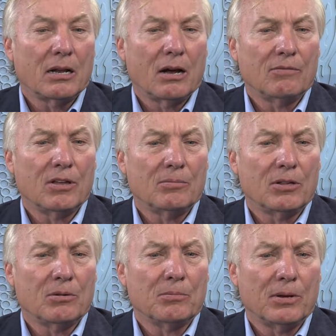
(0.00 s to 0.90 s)
of them.
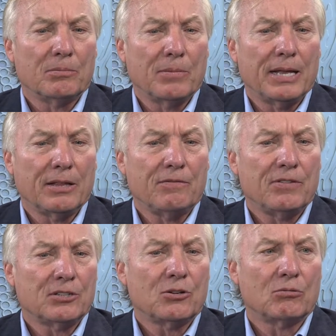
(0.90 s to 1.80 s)
They're mainly
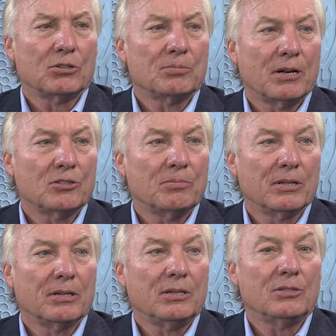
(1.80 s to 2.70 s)
fiscal
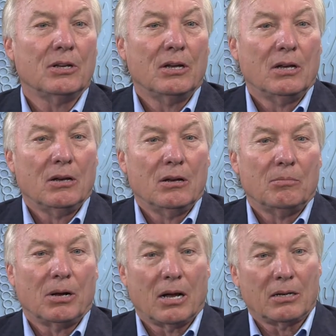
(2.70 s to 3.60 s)
responsibilities.
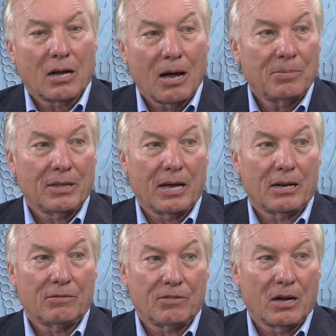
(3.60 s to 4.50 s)
But on top of that,
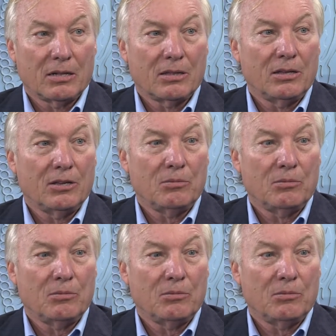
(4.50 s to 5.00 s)
I've got the